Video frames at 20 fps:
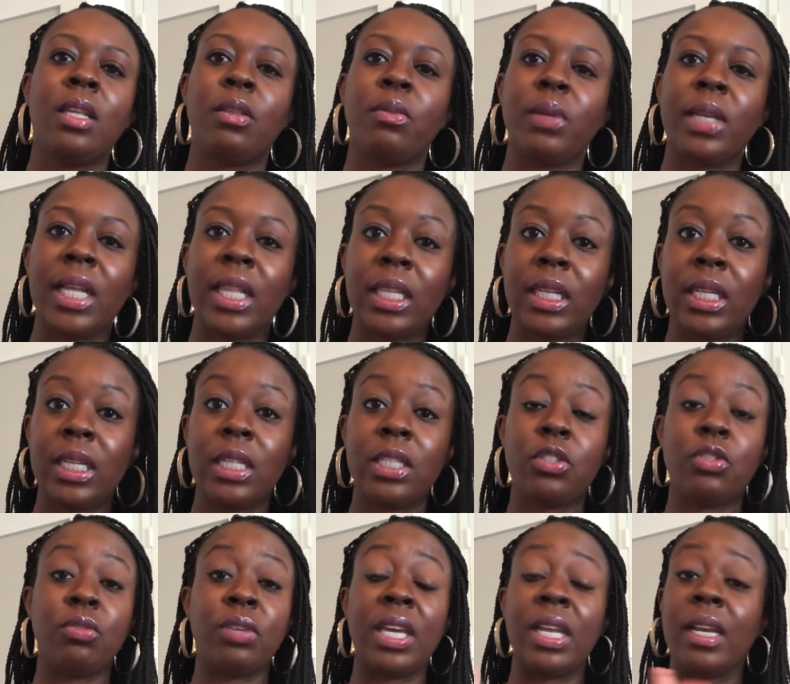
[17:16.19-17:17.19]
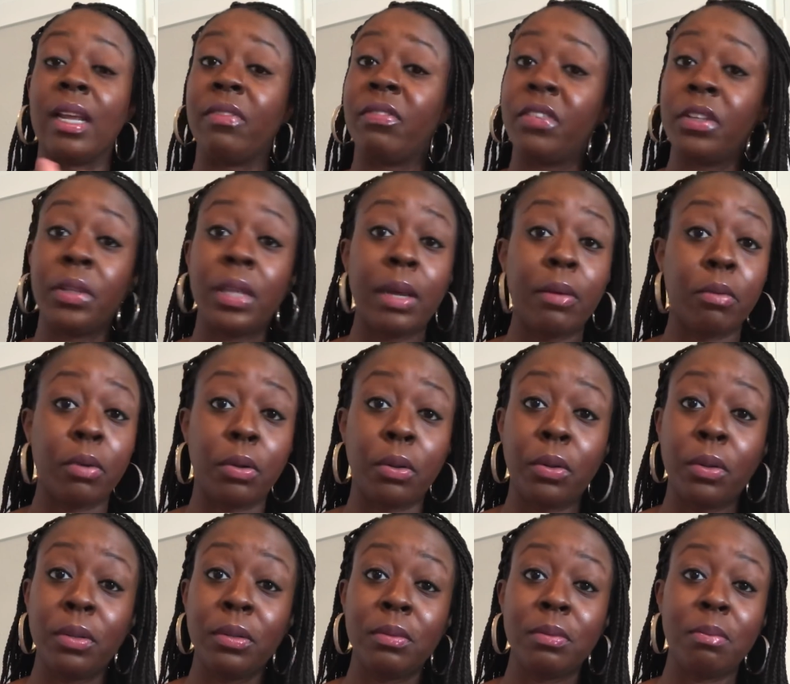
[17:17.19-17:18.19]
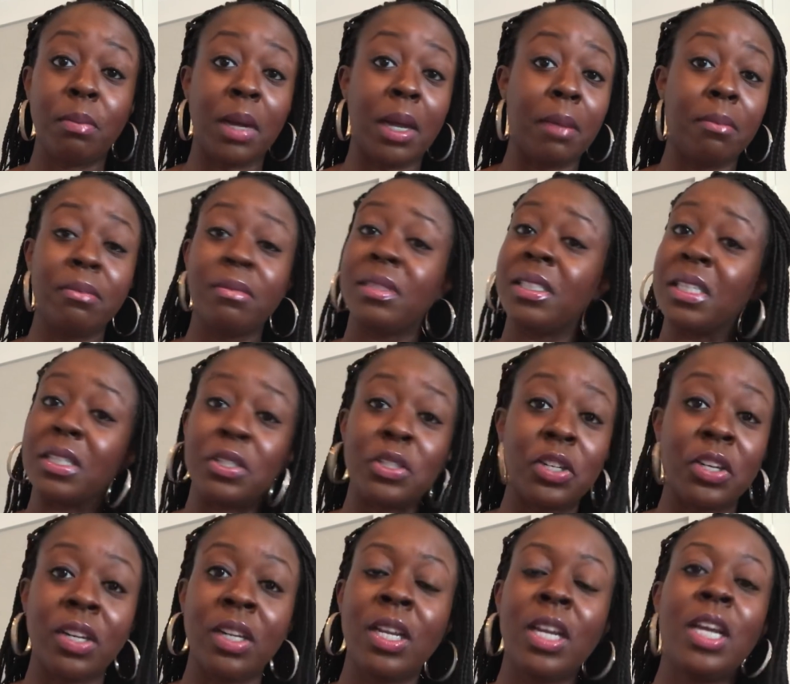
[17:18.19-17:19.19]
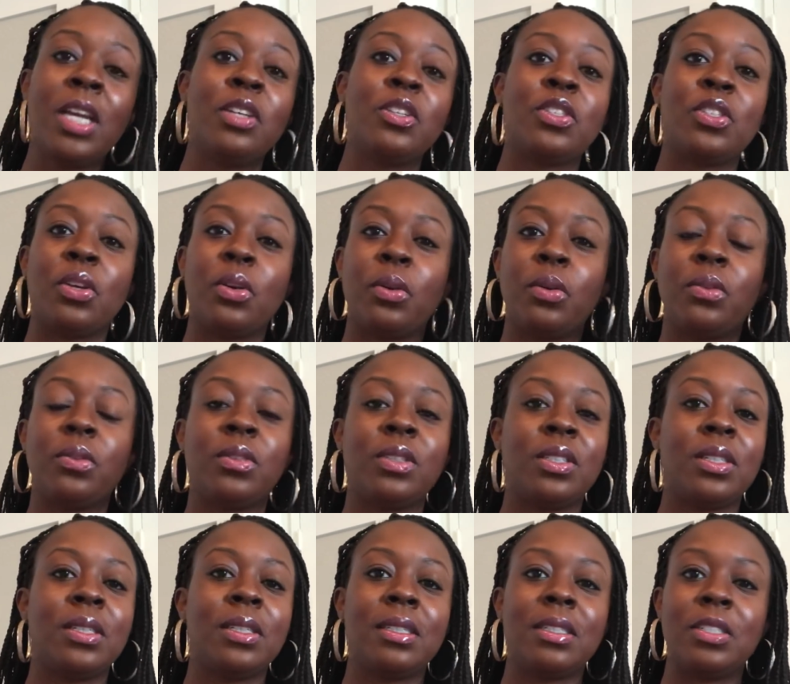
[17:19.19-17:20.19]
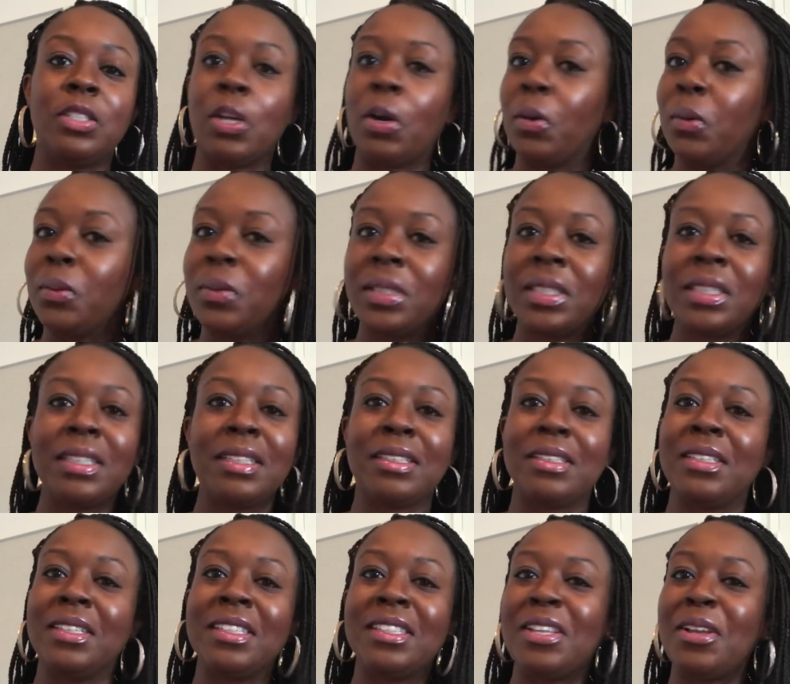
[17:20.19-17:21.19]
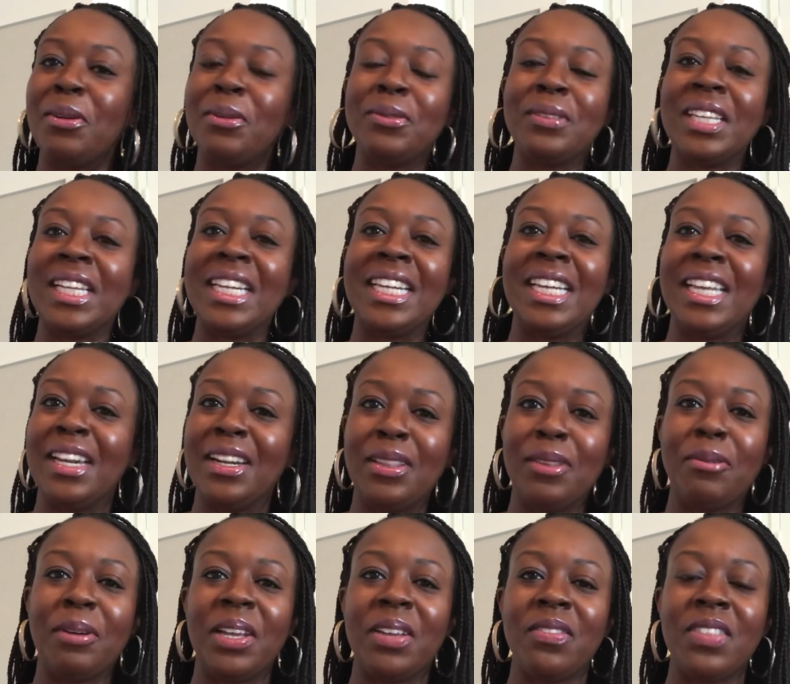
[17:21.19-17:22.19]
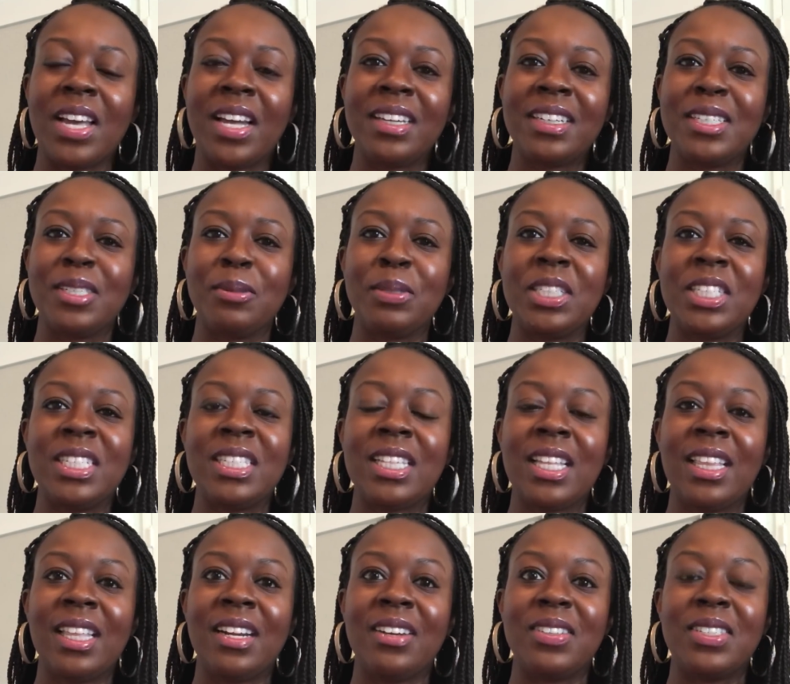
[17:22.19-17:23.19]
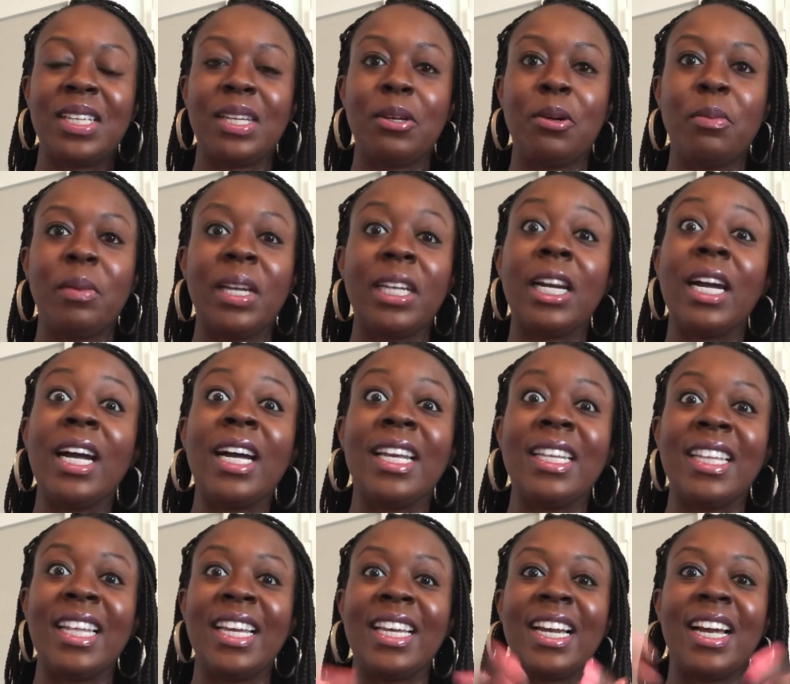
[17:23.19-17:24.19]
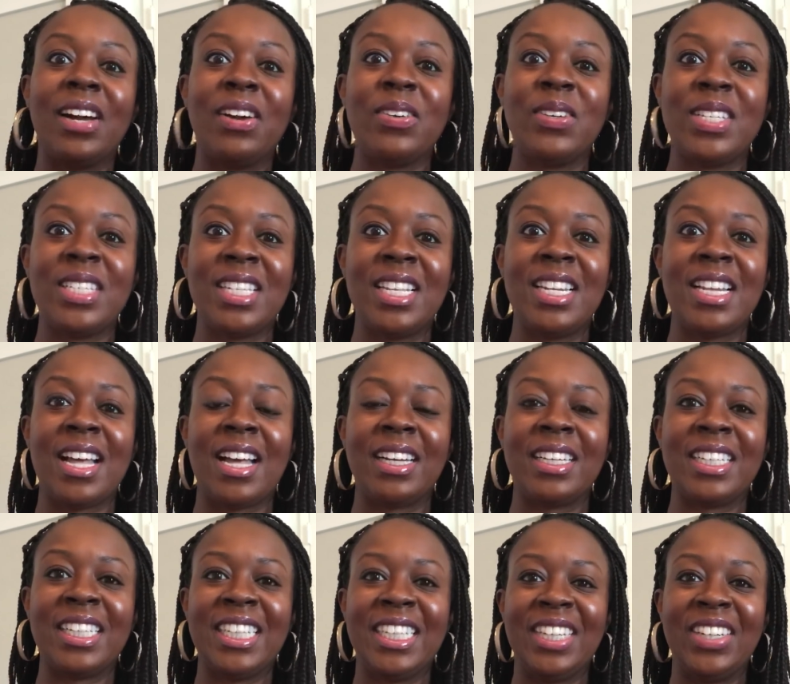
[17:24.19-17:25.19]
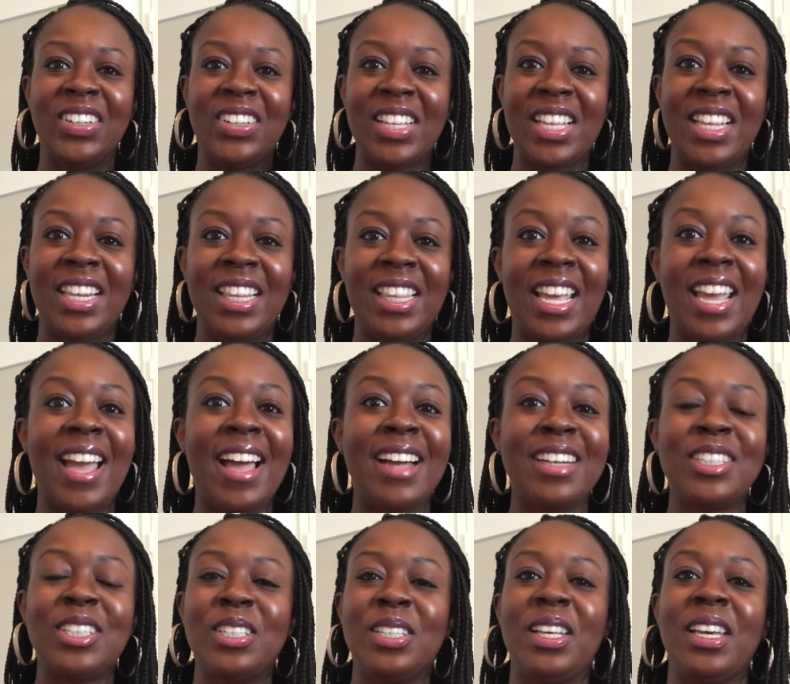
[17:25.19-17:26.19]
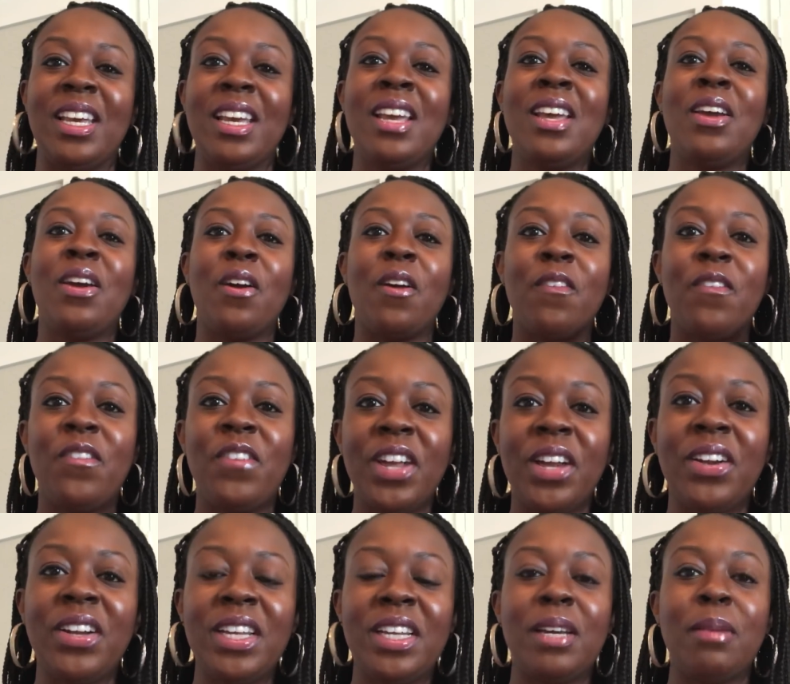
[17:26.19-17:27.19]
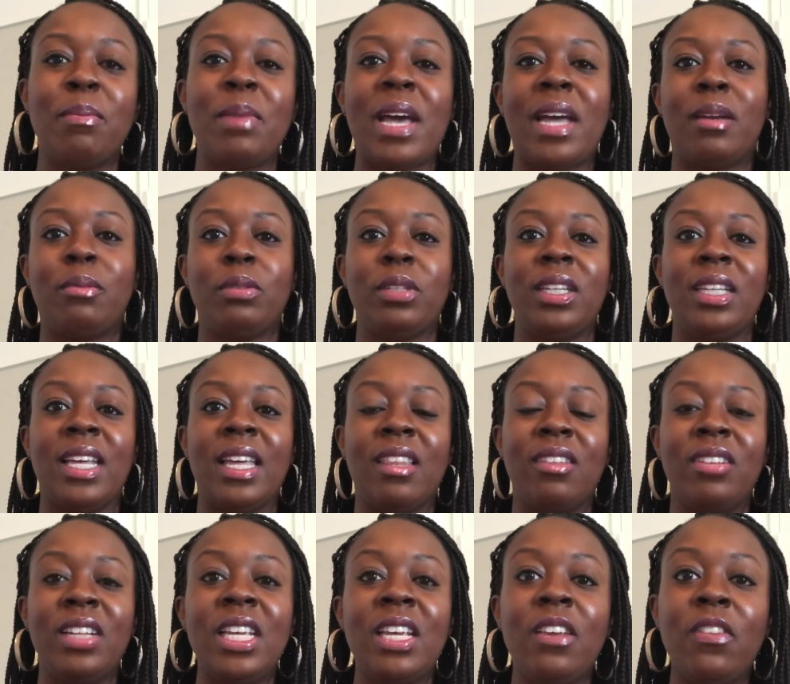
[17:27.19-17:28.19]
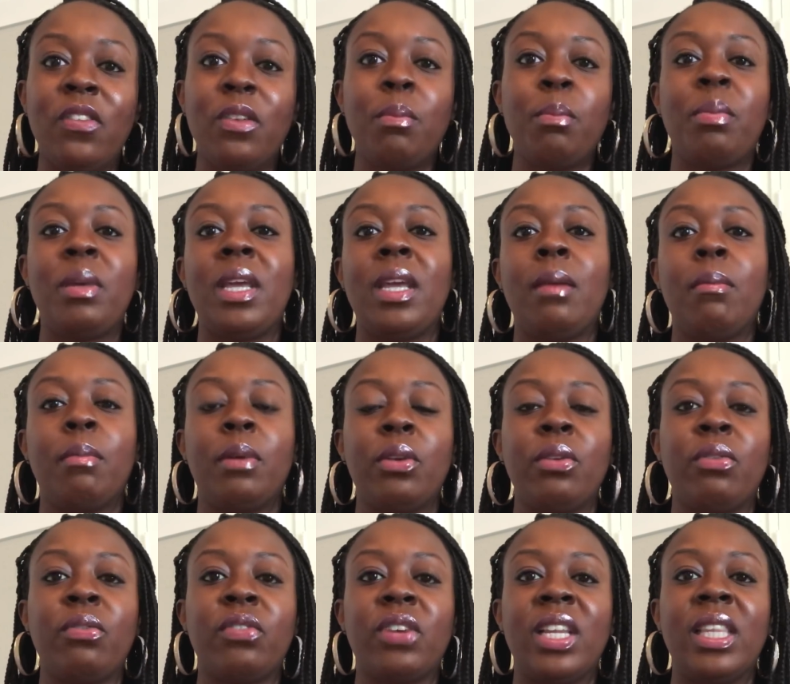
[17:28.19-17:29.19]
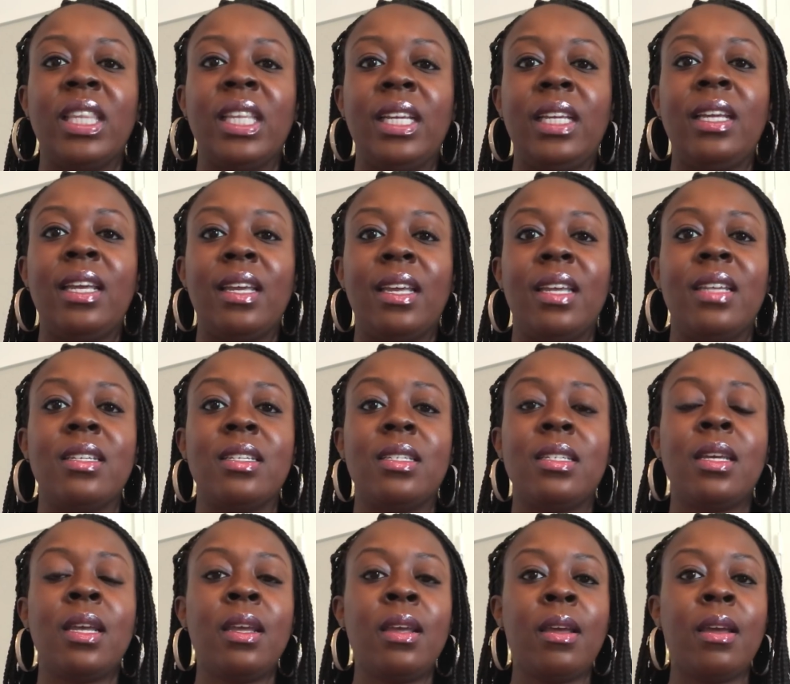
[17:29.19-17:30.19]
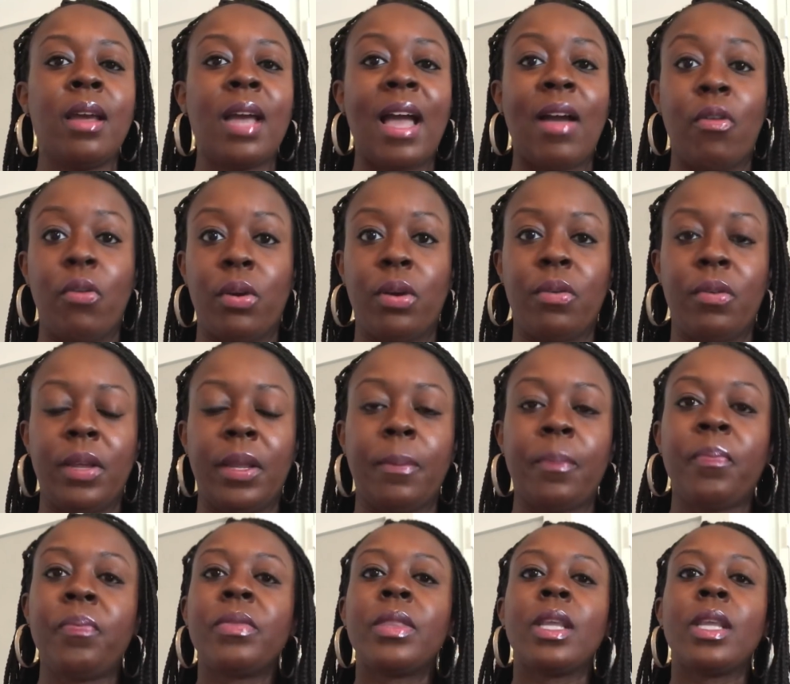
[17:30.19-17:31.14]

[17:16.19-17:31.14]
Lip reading: The reality is you cannot fill that role, mom, sister. So don't like get in the way of that. Because when she said that, I was like, oh my God, like how is it not clear that they actually are very compatible together, even being both friendly and outgoing?